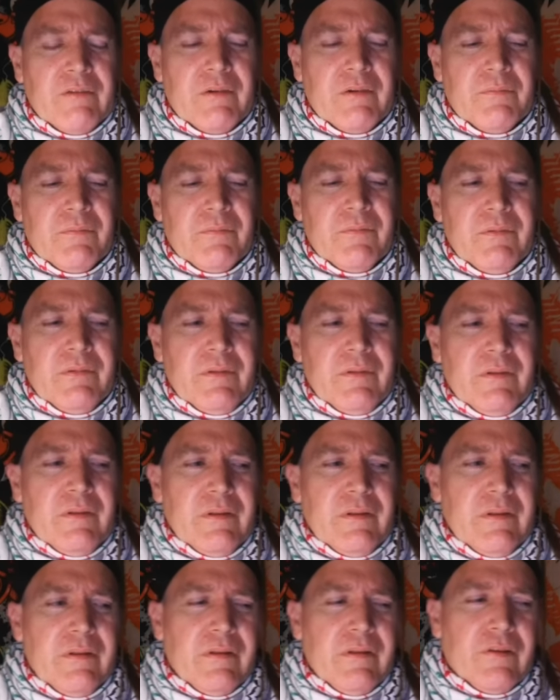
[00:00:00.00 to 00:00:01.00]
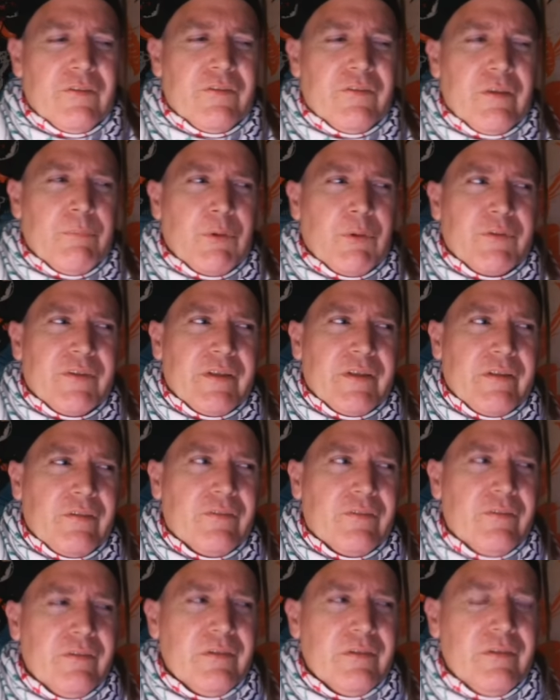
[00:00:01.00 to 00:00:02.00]
of
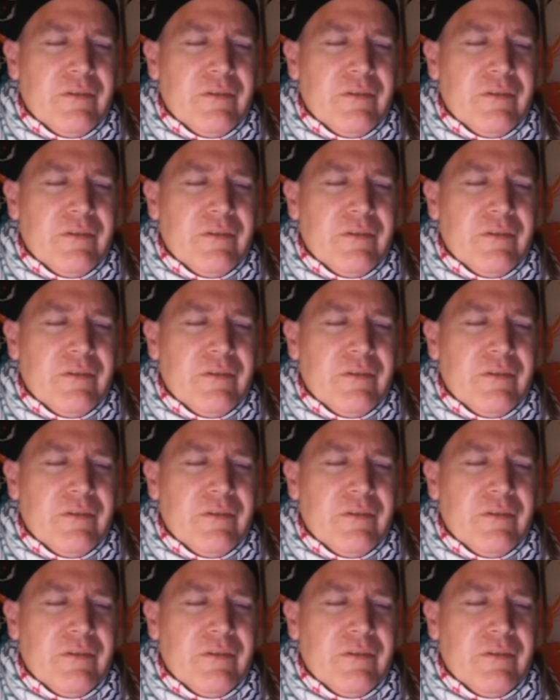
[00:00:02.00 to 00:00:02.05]
simpleton's